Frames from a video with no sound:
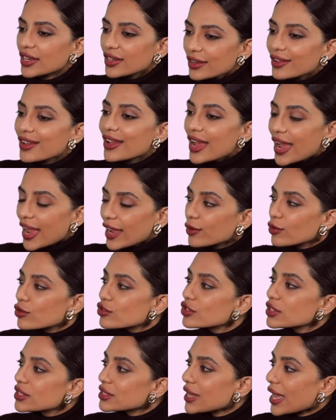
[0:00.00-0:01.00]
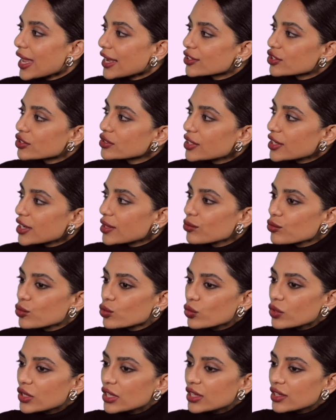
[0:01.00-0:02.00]
and and also it's action that I'm
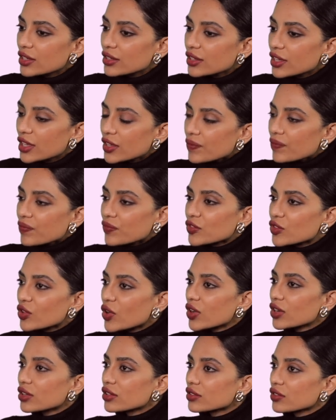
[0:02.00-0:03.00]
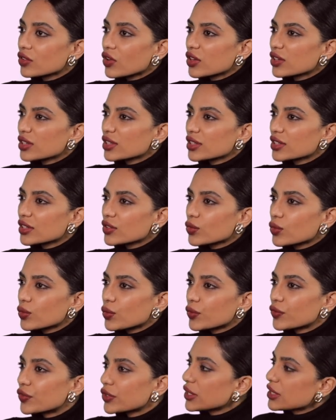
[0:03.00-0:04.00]
doing, not not an
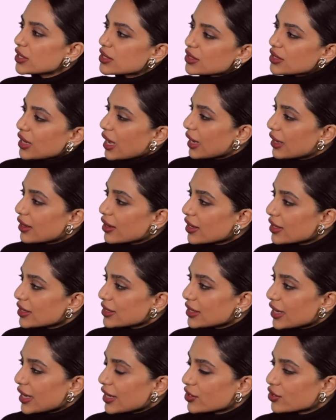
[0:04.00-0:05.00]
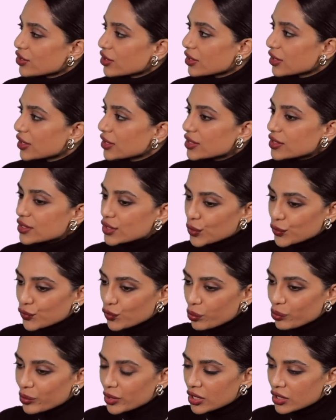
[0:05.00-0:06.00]
overly stylized mm-hmm. action. Mm -hmm. This is a
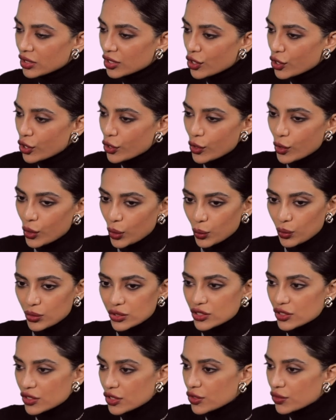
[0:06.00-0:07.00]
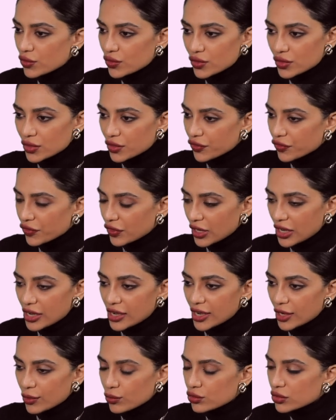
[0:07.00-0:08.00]
woman who is new to the
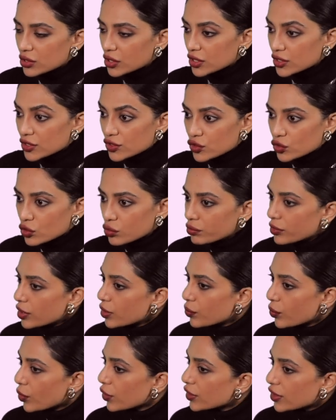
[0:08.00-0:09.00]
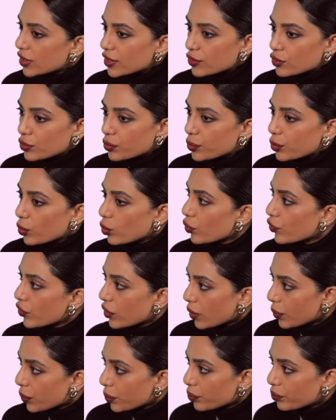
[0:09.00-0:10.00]
field and who's consumed and wanting to prove
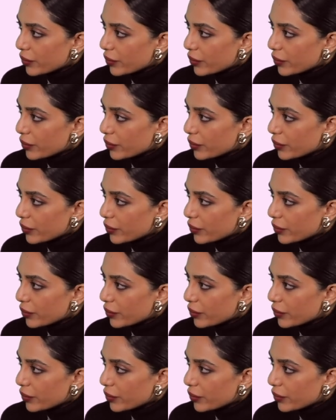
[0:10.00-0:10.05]
her